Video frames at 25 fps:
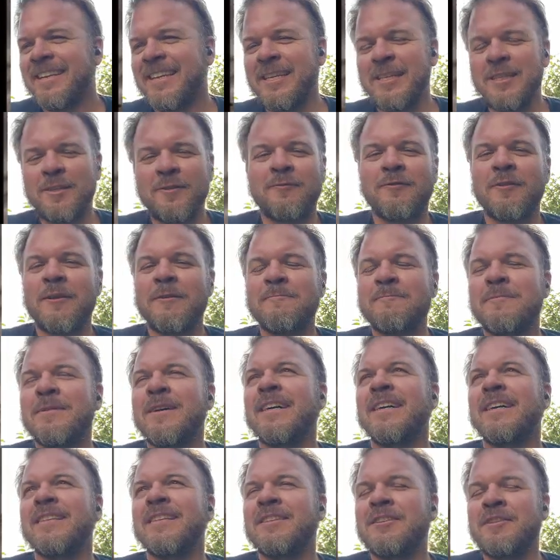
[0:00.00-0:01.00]
he's from
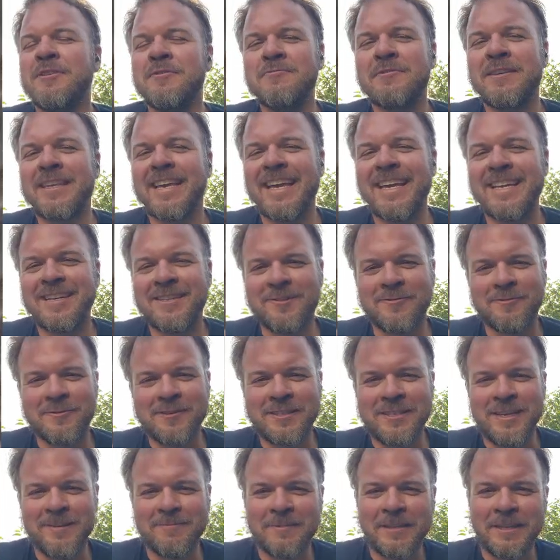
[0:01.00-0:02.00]
the UK, so he
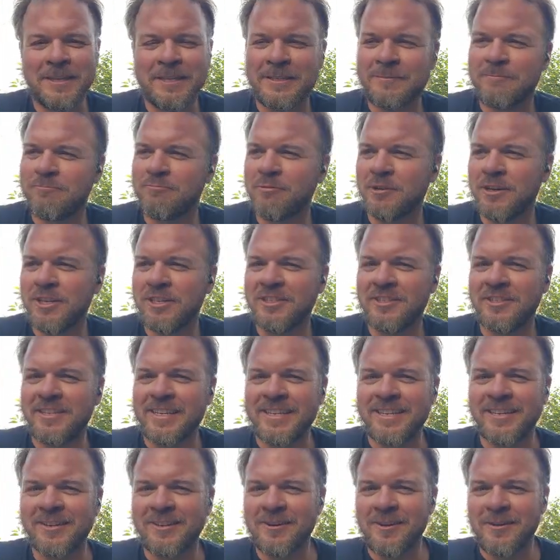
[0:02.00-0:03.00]
sent me this British
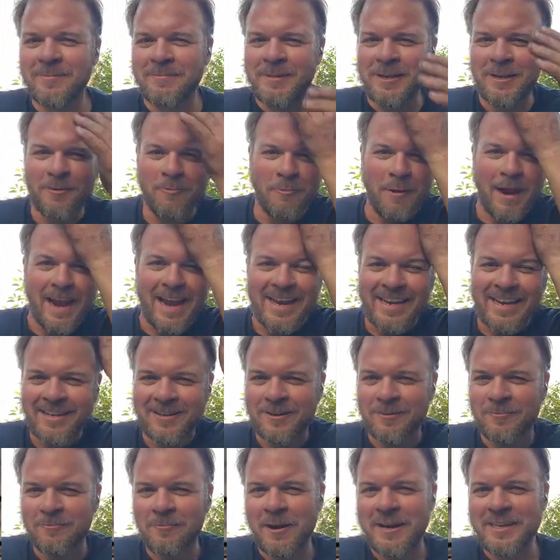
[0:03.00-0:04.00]
thing, calling me a
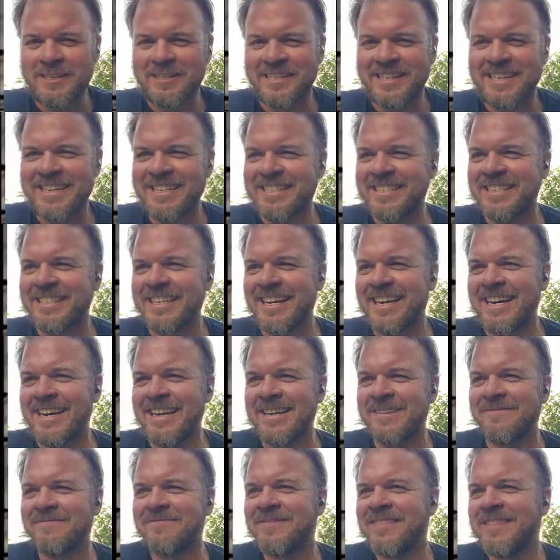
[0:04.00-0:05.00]
wanker, wasting his
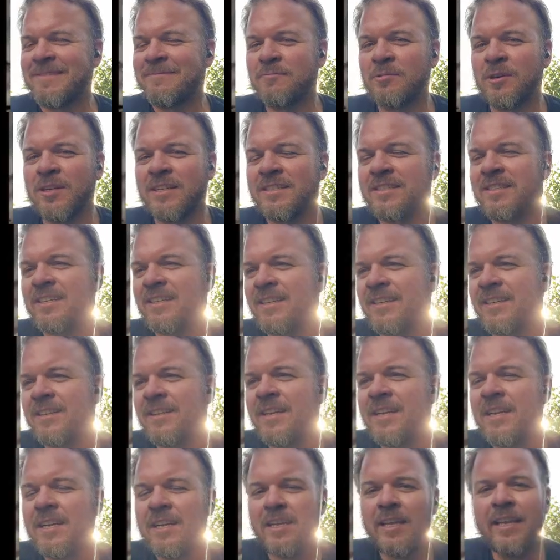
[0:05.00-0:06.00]
time. But
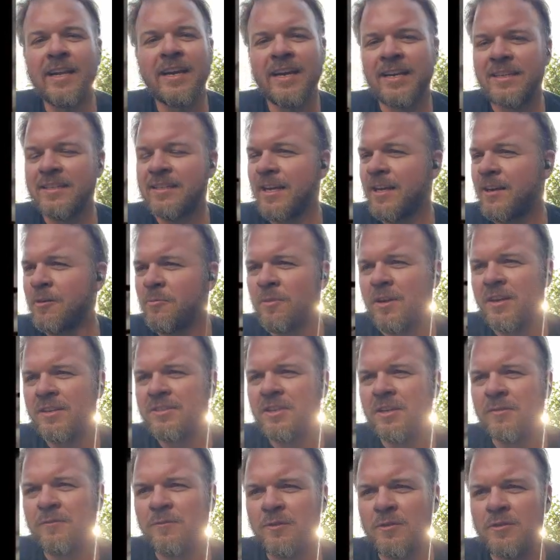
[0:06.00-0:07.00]
you guys got to
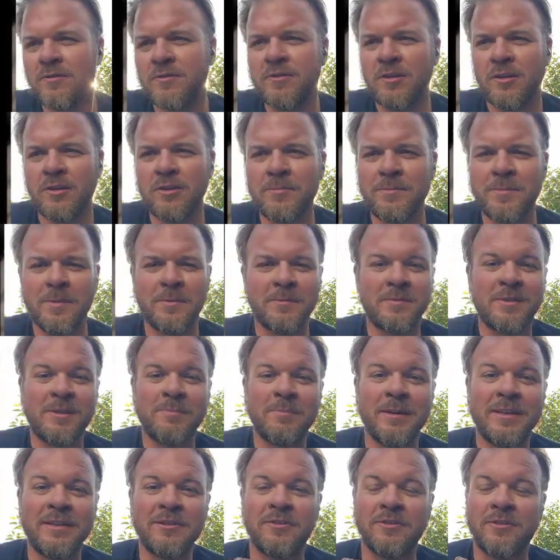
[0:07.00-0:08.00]
watch out for those aluminum
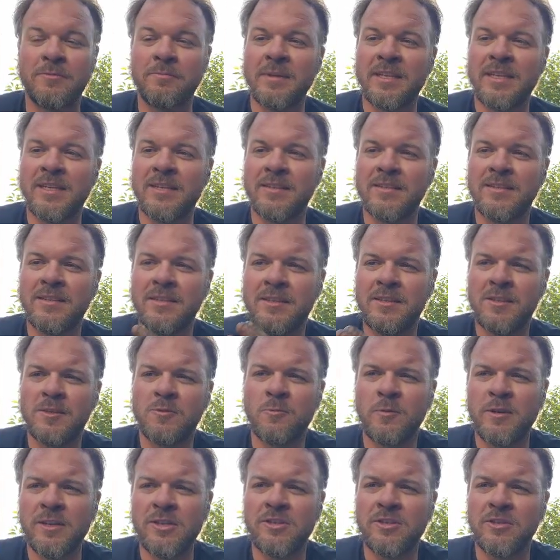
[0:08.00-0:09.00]
spindles. Because this is
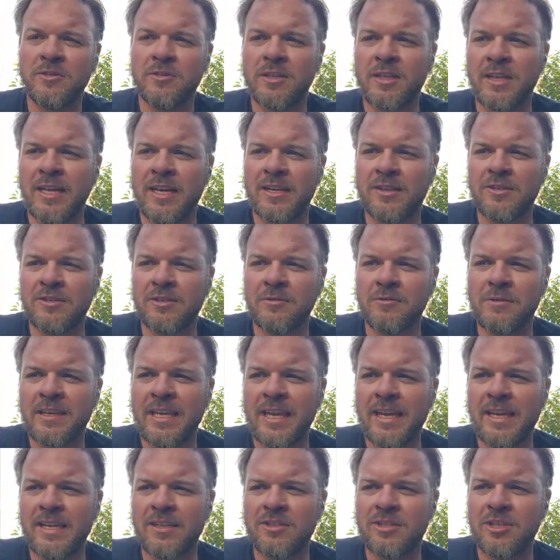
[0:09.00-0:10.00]
windshield class, you
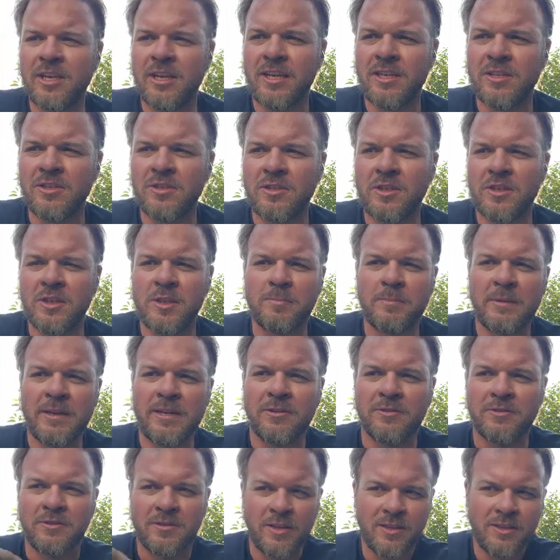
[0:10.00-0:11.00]
can't change the
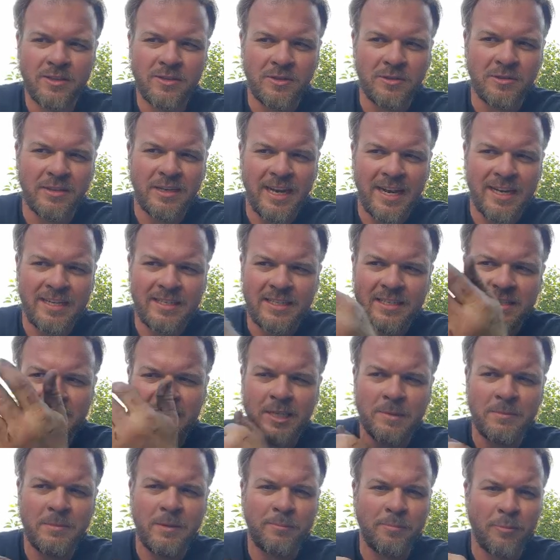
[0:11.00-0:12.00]
spindles. So you guys can
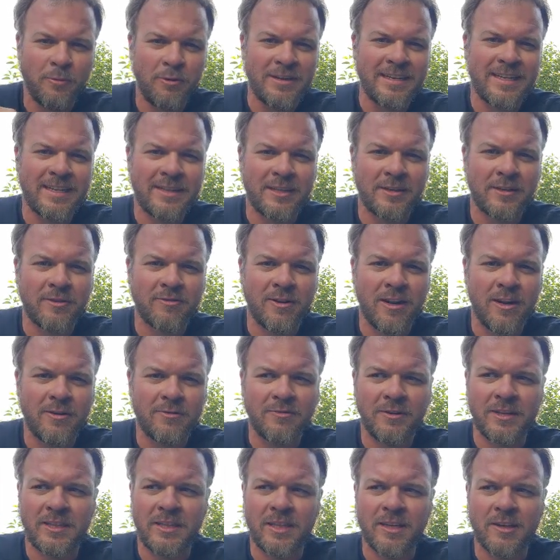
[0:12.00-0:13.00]
see me pointing at the ground
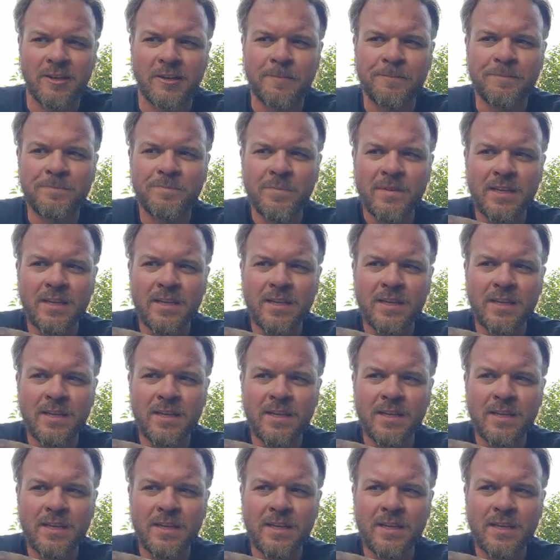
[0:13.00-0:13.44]
right there.